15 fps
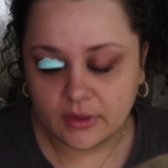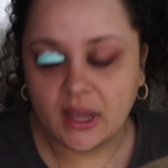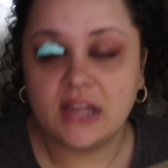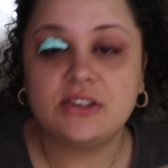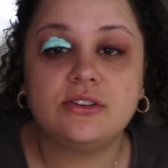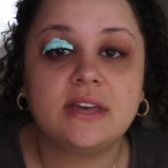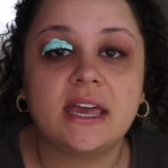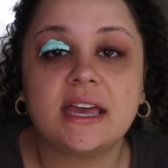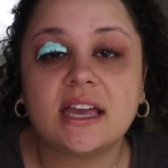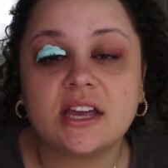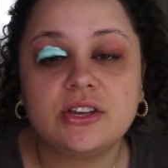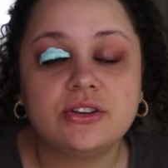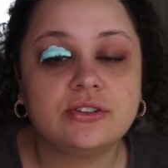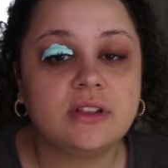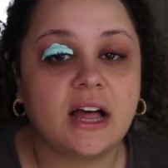And you can't get
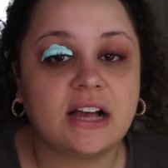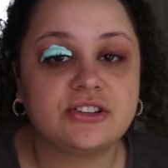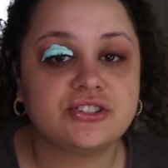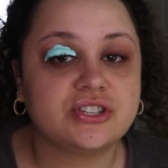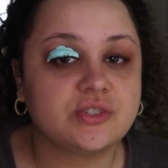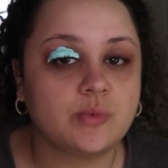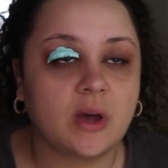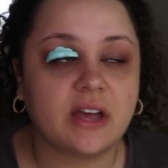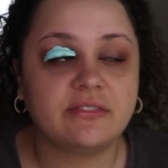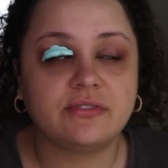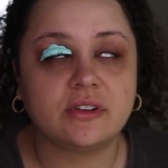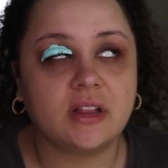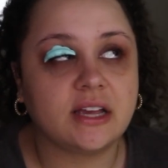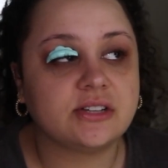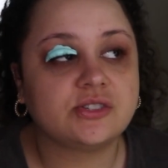your lashes wet
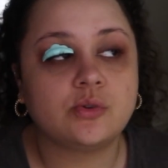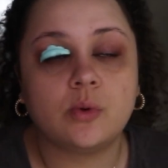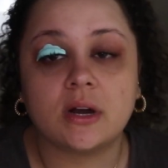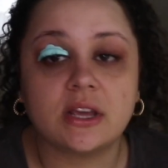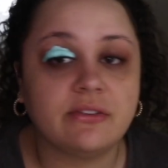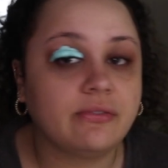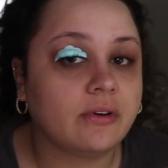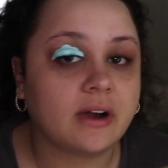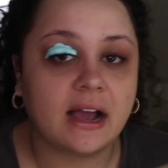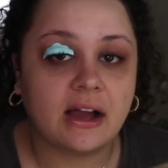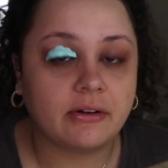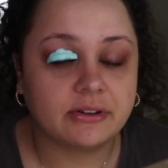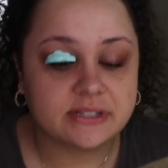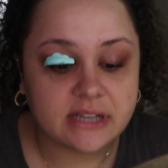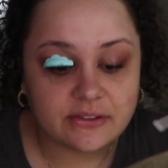for like 24
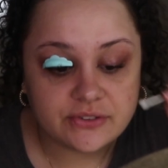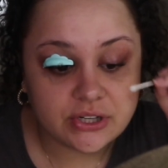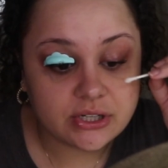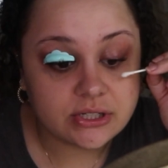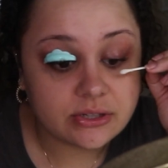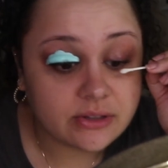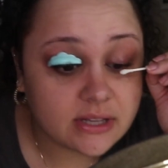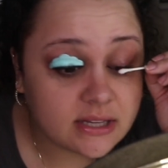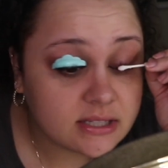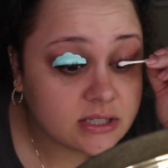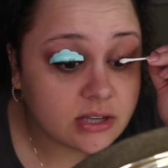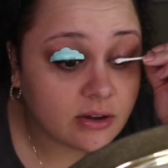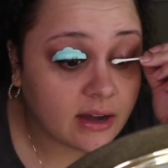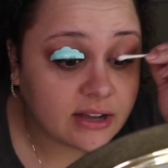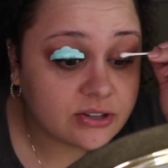hours after you do this,
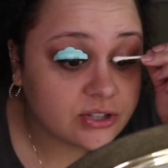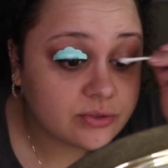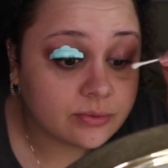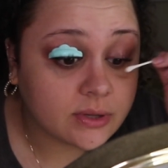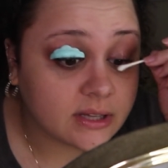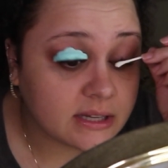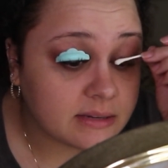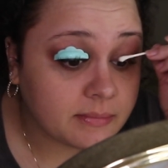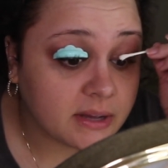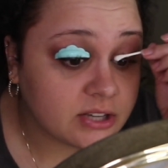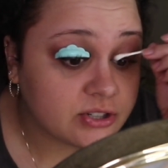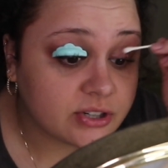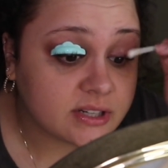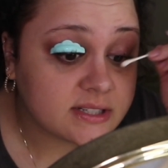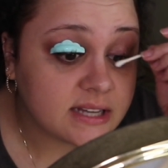so I just really make
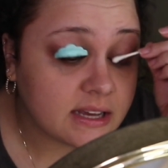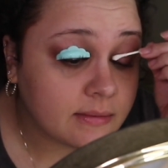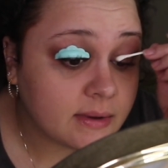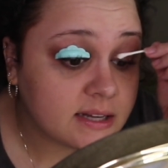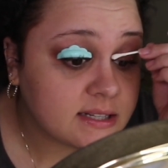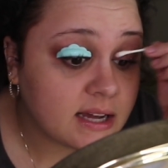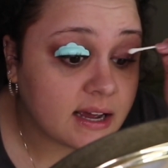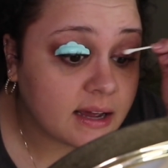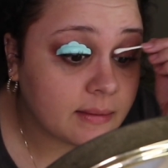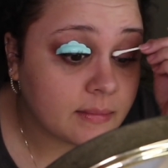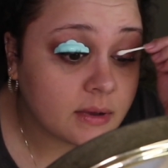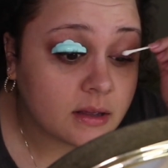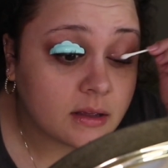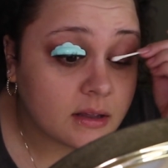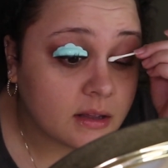sure to take my time
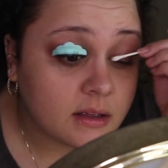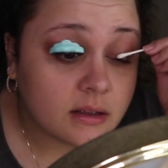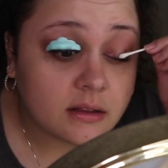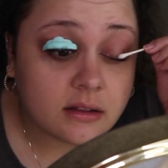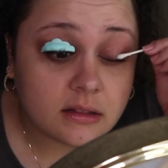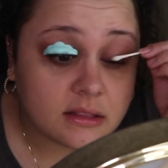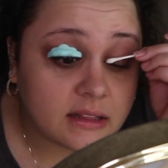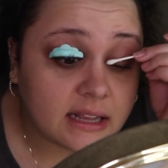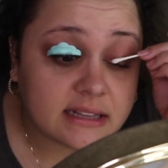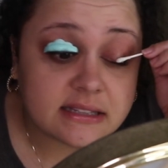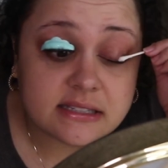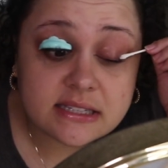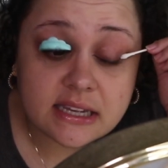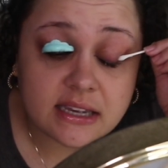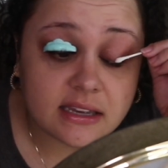
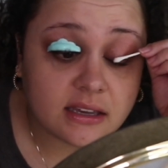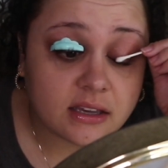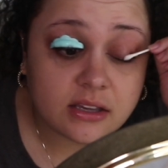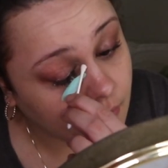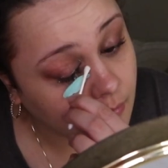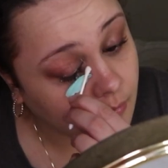cleansing.